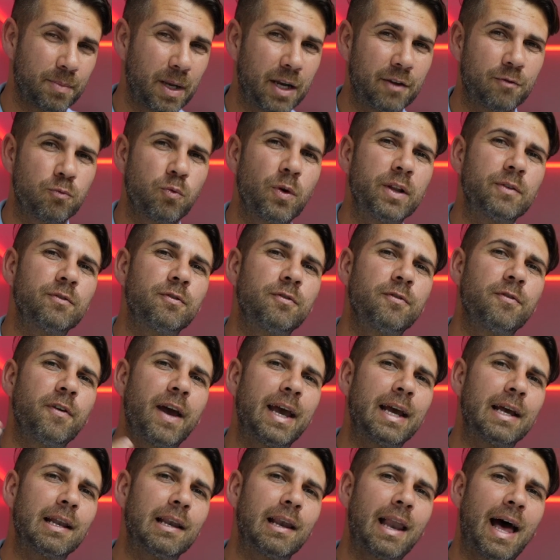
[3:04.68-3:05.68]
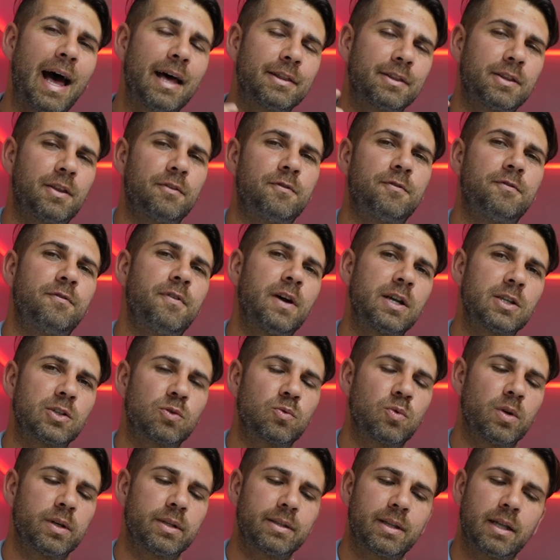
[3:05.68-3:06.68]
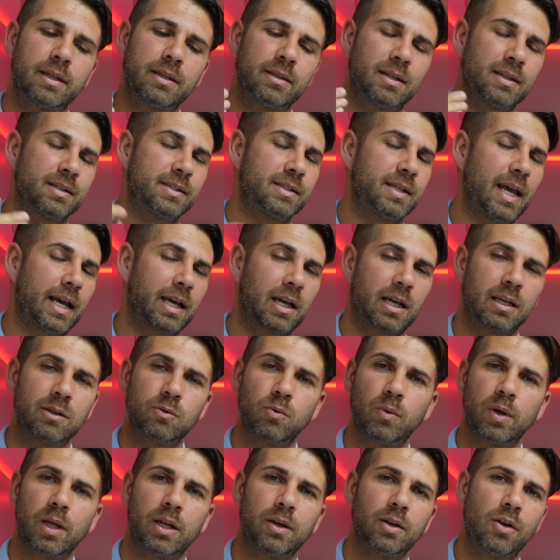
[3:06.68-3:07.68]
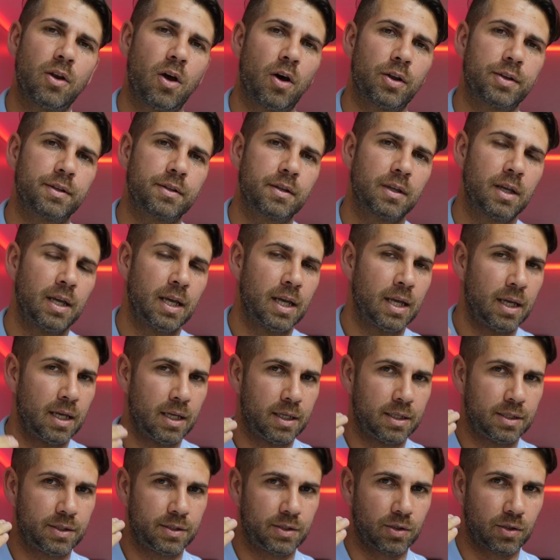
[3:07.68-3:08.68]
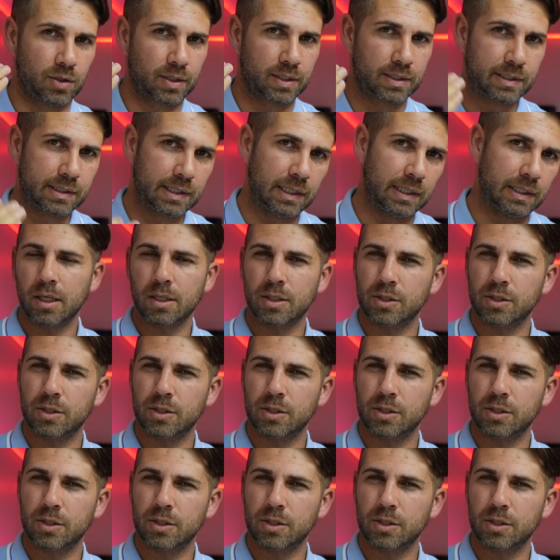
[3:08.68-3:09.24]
But if we fail at the first one, then the second will not succeed.